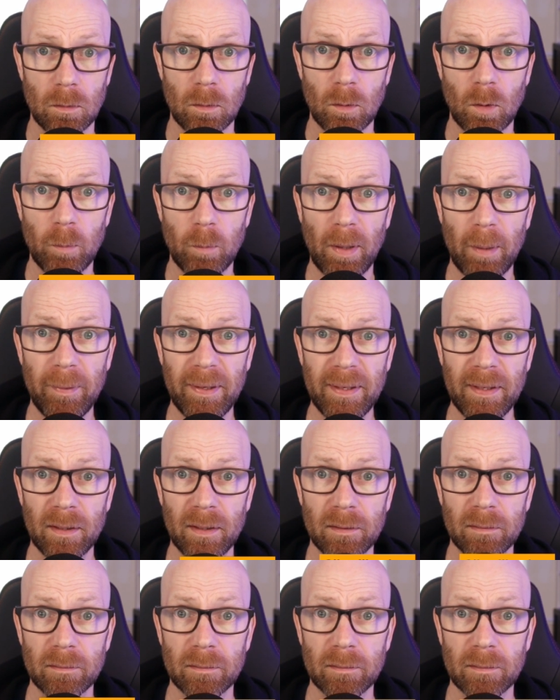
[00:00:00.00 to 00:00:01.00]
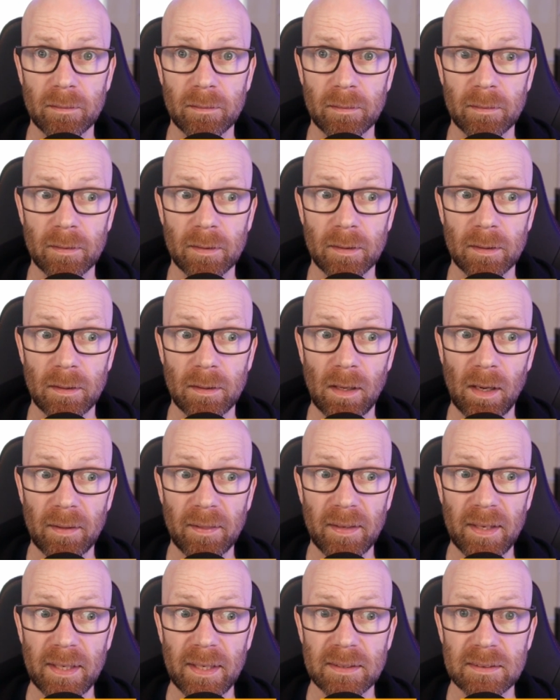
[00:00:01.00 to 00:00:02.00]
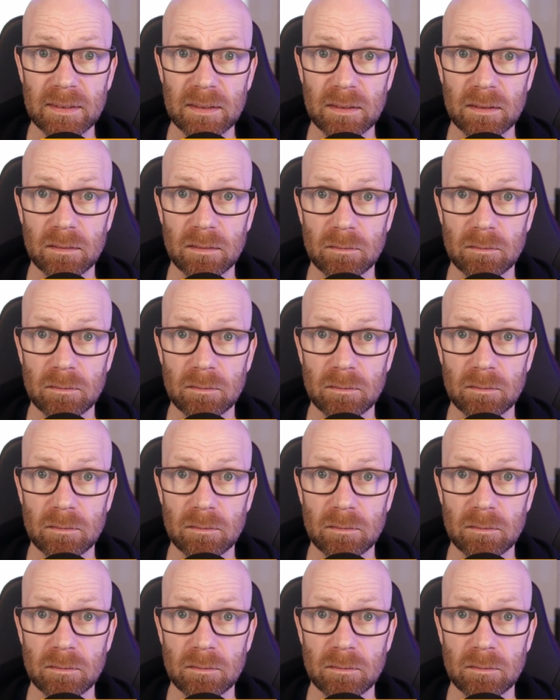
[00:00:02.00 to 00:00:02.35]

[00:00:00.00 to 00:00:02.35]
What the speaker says: Or maybe like this?